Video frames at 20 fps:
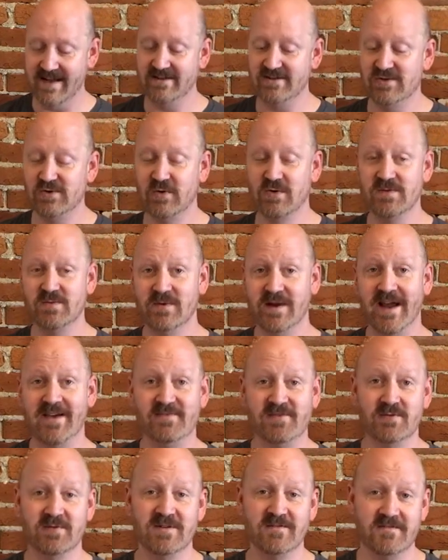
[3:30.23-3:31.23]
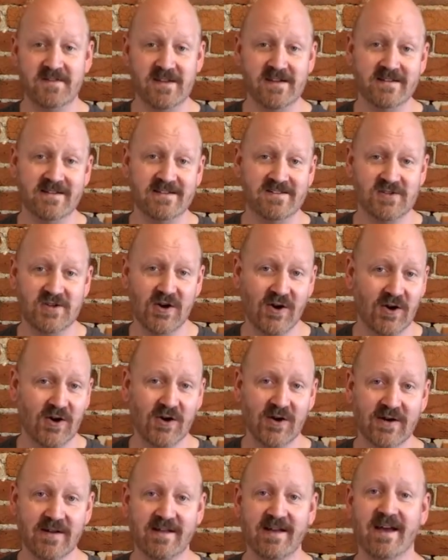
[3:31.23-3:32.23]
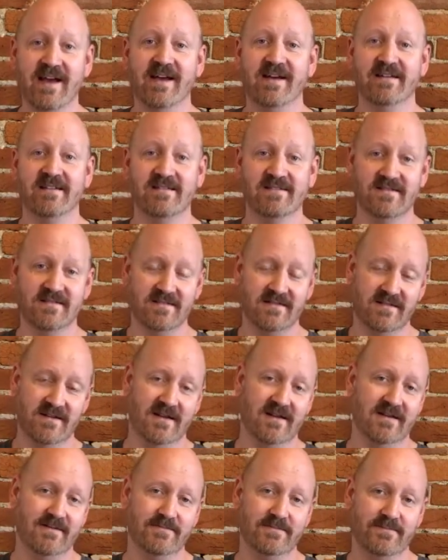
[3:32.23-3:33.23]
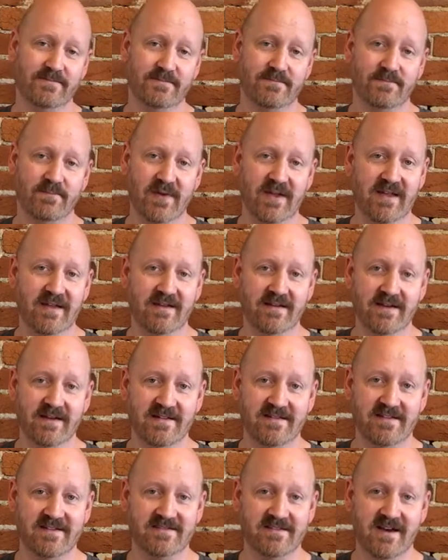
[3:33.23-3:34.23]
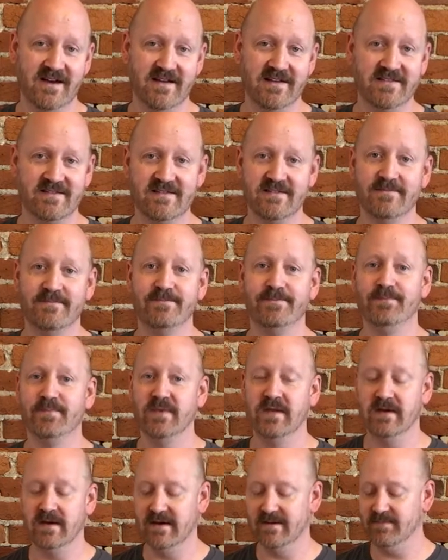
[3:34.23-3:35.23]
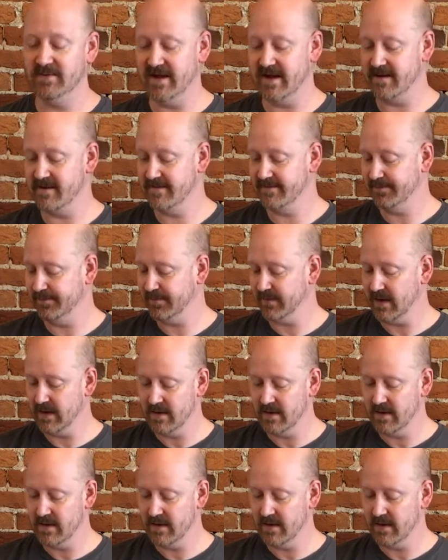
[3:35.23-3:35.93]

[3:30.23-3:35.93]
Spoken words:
and Jordan would have to reveal his card as being a dishonest player.